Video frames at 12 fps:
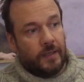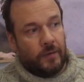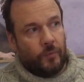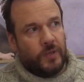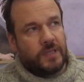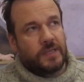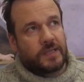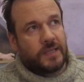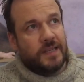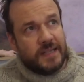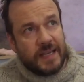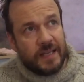which
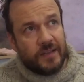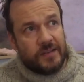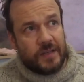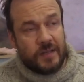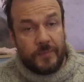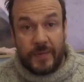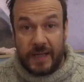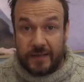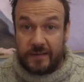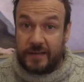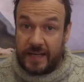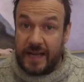contains a debate
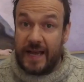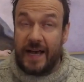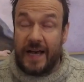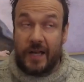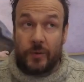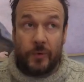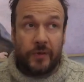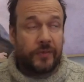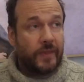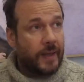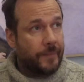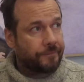that he had with
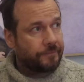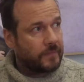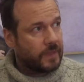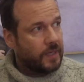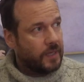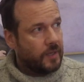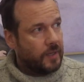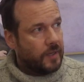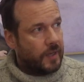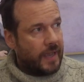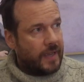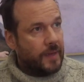
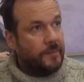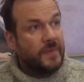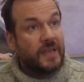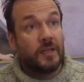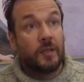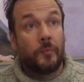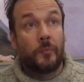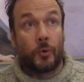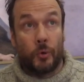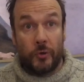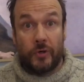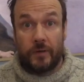Emil
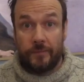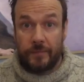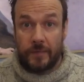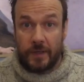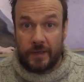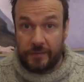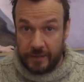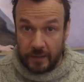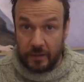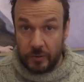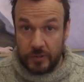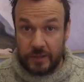Brunner, a
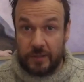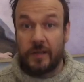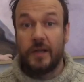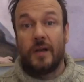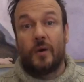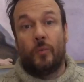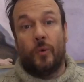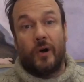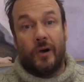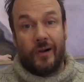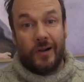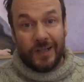theologian,
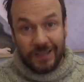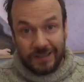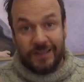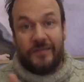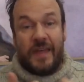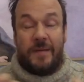where they